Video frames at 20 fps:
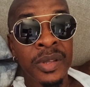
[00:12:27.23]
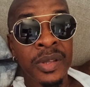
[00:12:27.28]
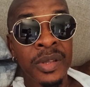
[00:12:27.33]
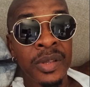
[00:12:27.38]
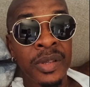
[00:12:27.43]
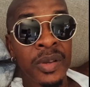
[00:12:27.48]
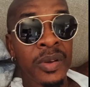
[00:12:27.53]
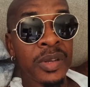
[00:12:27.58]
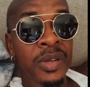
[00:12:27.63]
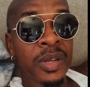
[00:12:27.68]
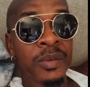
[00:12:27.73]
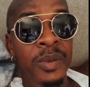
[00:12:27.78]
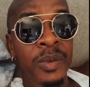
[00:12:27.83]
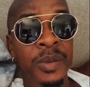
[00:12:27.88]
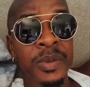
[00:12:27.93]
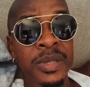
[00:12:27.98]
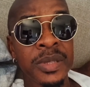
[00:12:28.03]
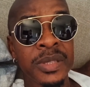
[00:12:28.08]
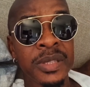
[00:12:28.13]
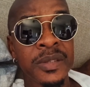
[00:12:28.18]
No, no my
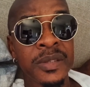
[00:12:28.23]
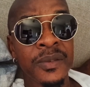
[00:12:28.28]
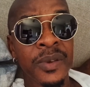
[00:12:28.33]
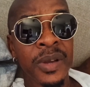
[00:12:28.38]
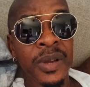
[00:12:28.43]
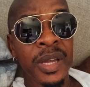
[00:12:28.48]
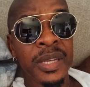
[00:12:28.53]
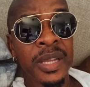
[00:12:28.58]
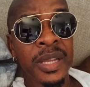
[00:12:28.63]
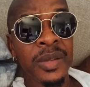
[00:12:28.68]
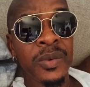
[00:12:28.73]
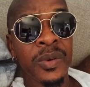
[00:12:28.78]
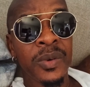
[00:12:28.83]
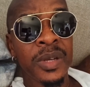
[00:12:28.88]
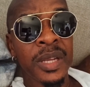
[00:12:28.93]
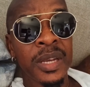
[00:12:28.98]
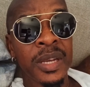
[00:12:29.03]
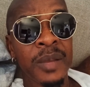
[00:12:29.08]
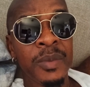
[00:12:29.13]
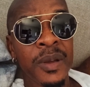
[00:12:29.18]
business. What can I do one
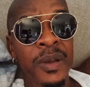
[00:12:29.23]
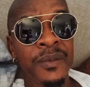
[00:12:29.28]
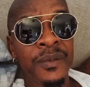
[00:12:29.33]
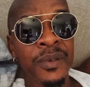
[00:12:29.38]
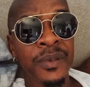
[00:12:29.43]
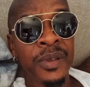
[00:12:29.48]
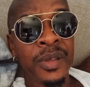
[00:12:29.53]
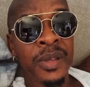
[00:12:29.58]
of them have?